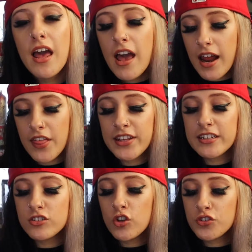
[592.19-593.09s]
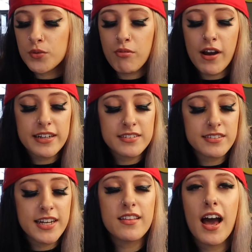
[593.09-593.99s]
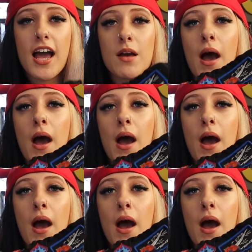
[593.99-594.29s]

And I think it's no surprise to say that I am